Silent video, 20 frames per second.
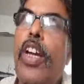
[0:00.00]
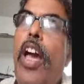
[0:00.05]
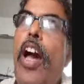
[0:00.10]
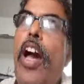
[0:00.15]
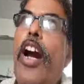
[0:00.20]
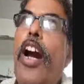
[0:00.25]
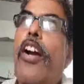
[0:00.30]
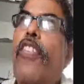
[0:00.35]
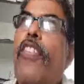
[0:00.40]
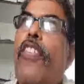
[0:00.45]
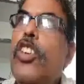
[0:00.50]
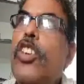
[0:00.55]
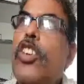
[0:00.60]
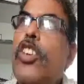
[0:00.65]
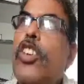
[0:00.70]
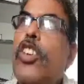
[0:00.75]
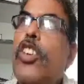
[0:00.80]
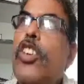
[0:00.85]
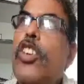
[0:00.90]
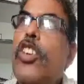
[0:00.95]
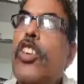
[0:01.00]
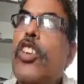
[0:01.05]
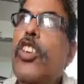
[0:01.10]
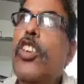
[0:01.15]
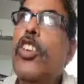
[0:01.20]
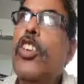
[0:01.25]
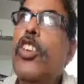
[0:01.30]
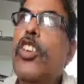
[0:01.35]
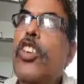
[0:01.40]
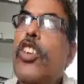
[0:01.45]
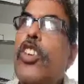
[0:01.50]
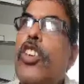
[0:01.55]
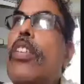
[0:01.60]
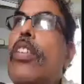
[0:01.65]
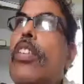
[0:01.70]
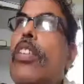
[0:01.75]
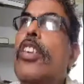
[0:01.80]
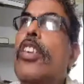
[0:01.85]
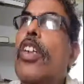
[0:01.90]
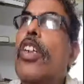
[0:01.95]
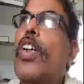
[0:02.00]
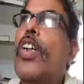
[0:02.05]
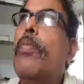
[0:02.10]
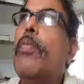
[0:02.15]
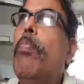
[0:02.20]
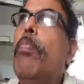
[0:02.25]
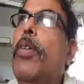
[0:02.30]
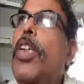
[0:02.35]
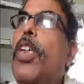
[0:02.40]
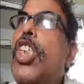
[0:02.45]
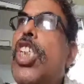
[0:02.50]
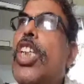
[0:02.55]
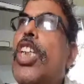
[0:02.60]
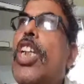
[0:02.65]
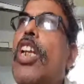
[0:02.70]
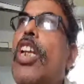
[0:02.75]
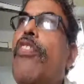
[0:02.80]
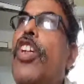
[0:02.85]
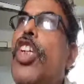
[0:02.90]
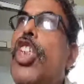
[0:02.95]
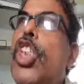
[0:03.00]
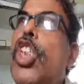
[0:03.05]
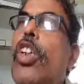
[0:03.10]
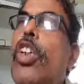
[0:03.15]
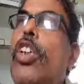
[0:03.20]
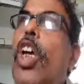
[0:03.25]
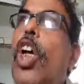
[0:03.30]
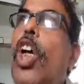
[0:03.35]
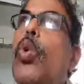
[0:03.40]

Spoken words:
advancement is our mission and vision,